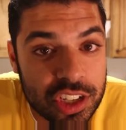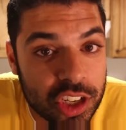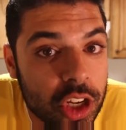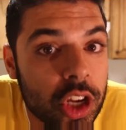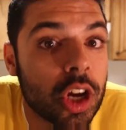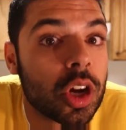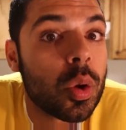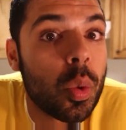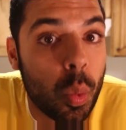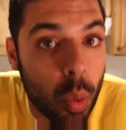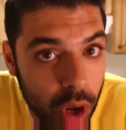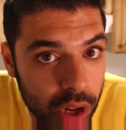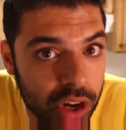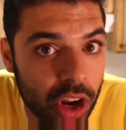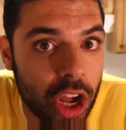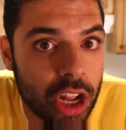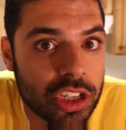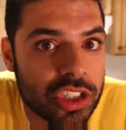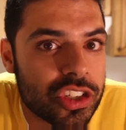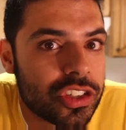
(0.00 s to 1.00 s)
to cook one
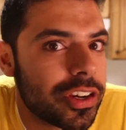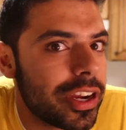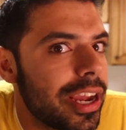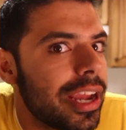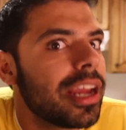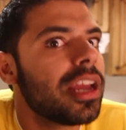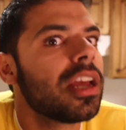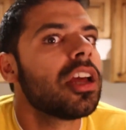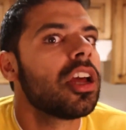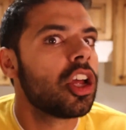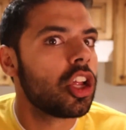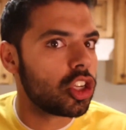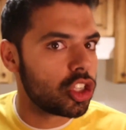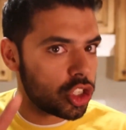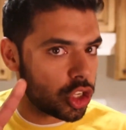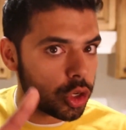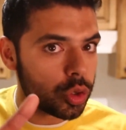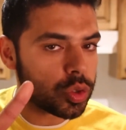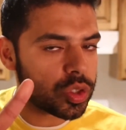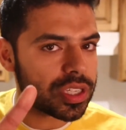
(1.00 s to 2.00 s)
entree,
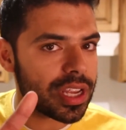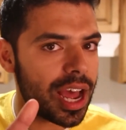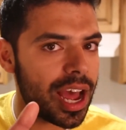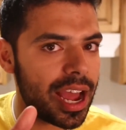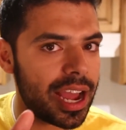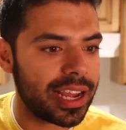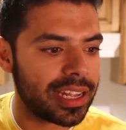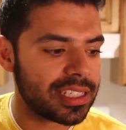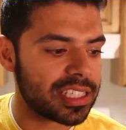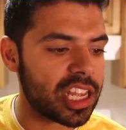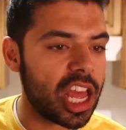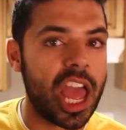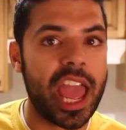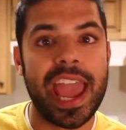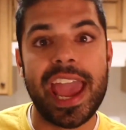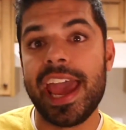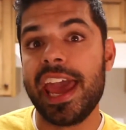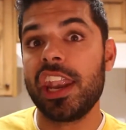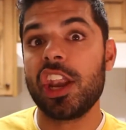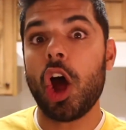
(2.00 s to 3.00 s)
two sides,
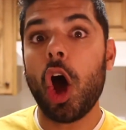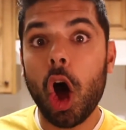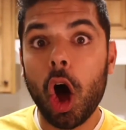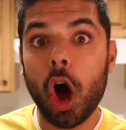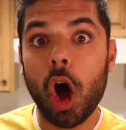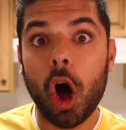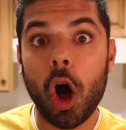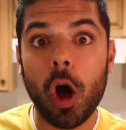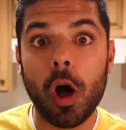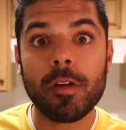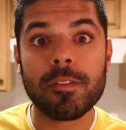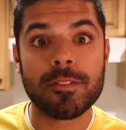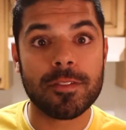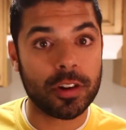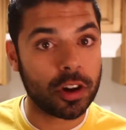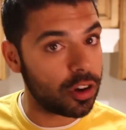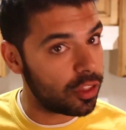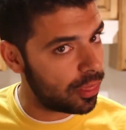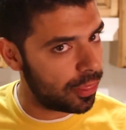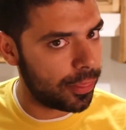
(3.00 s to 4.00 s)
and all
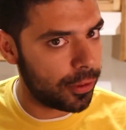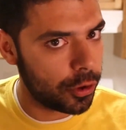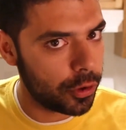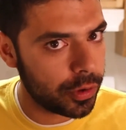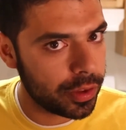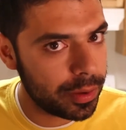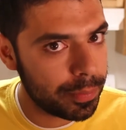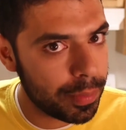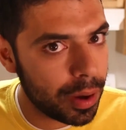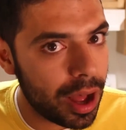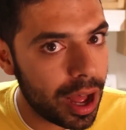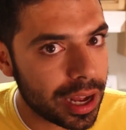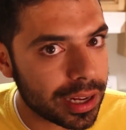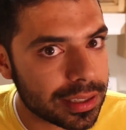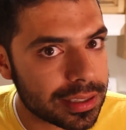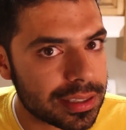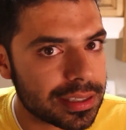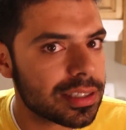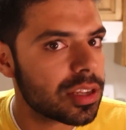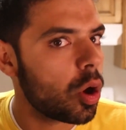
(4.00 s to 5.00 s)
for
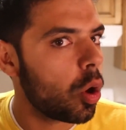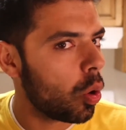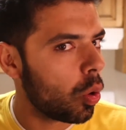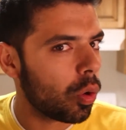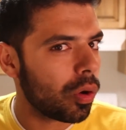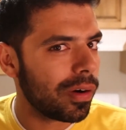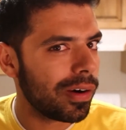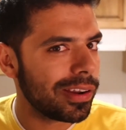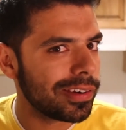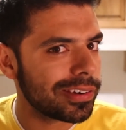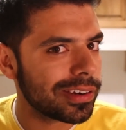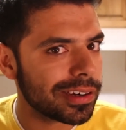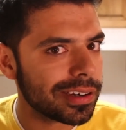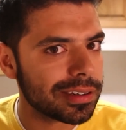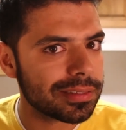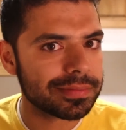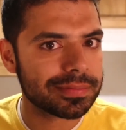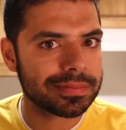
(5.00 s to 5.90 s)
$30 or under